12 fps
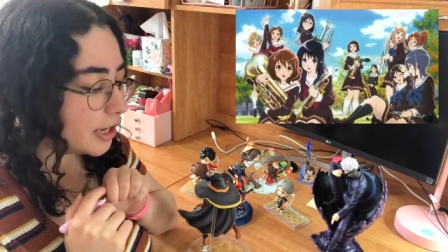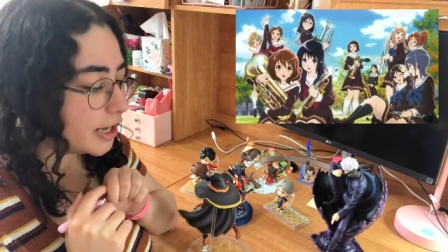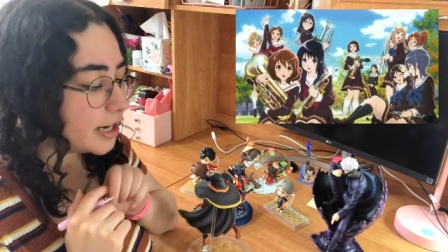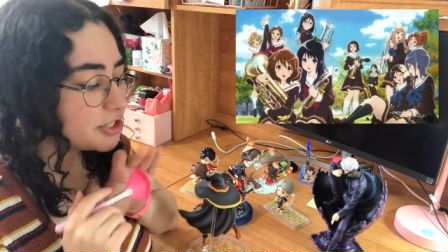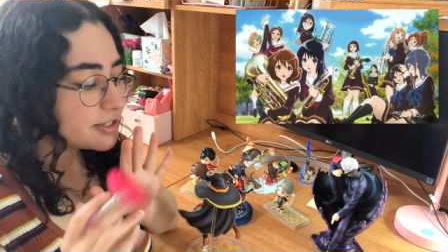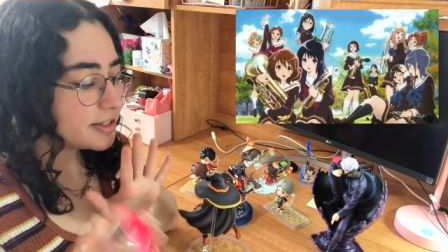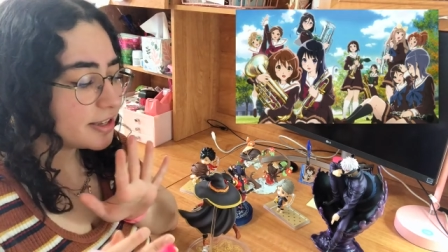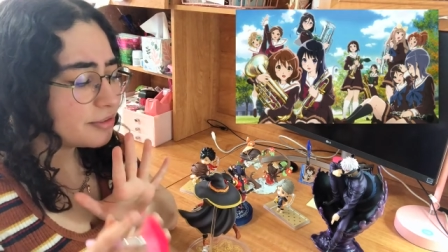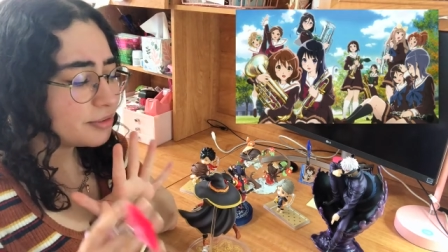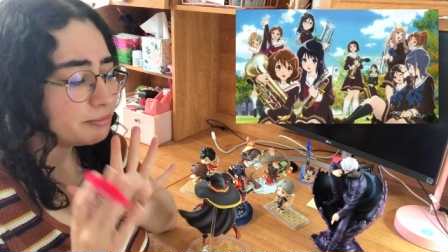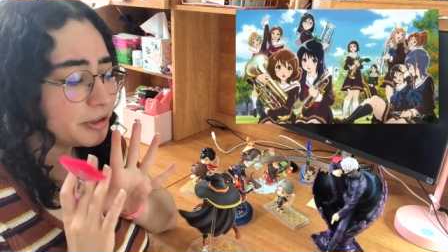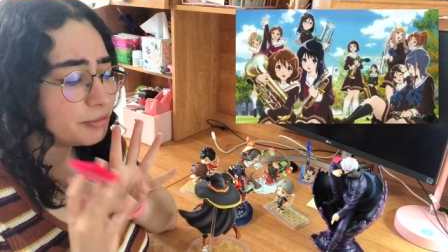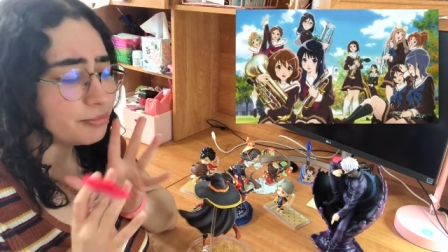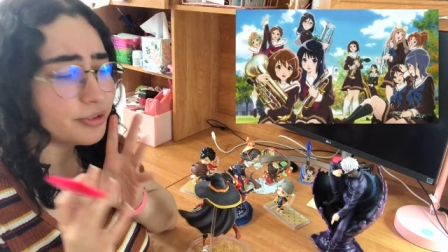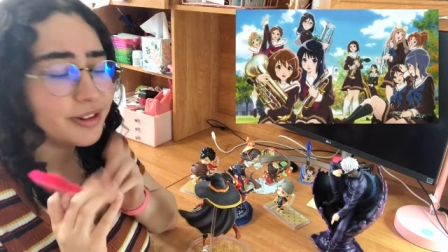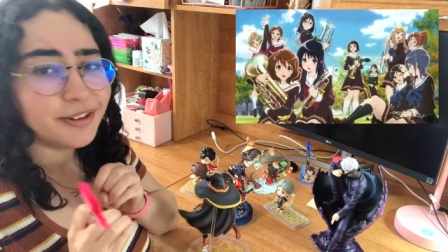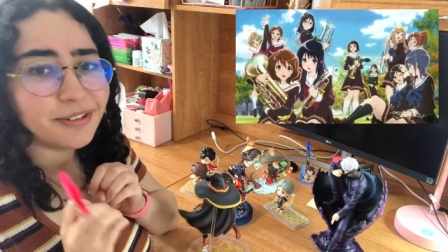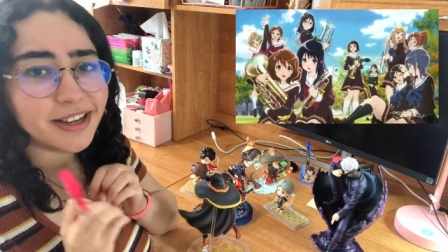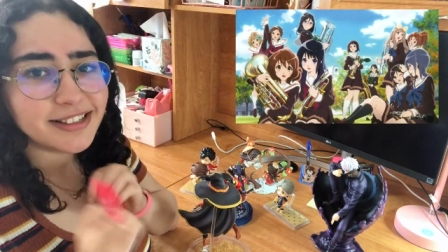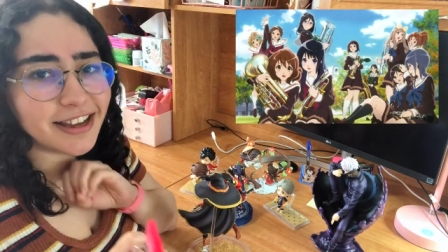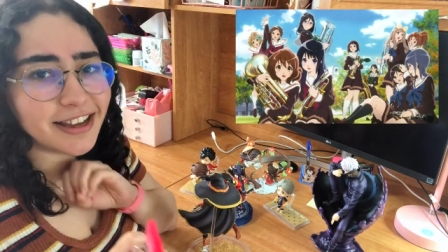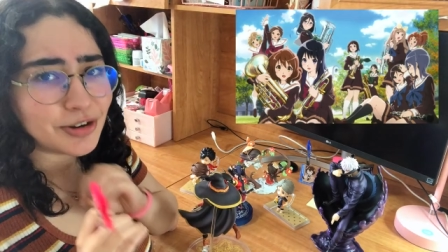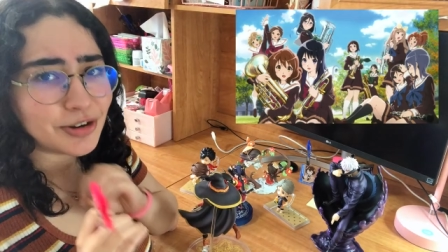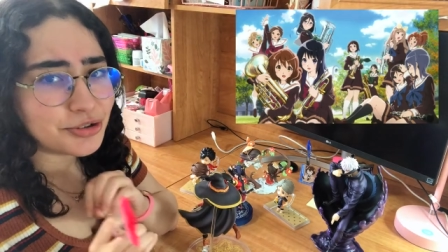And I just think it would be really great to
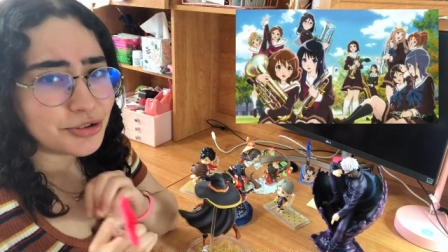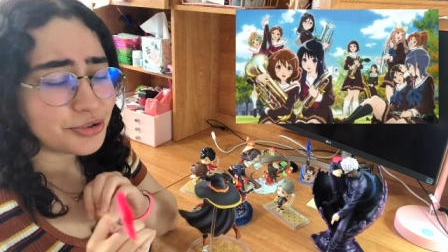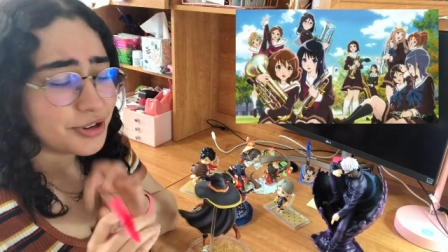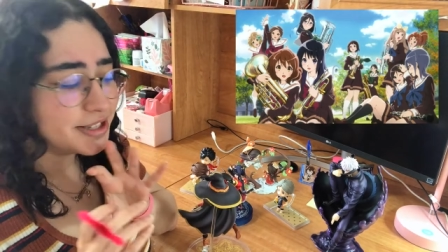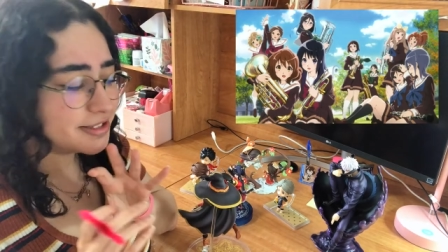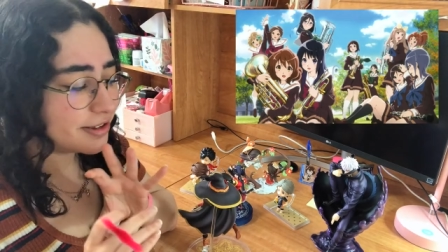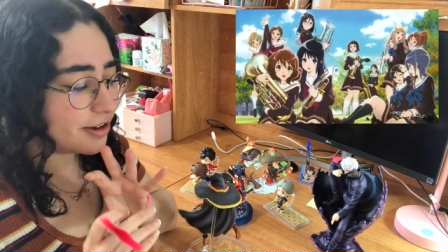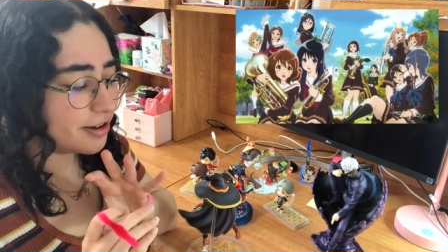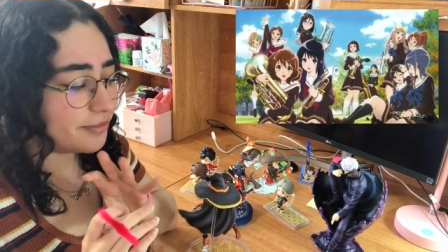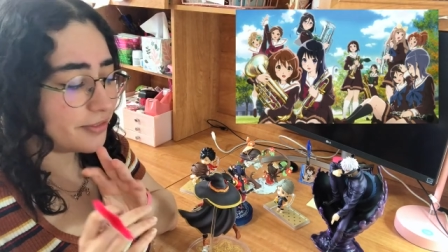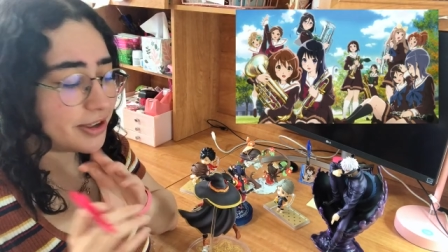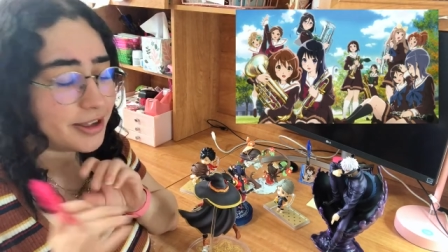get Nendoroids of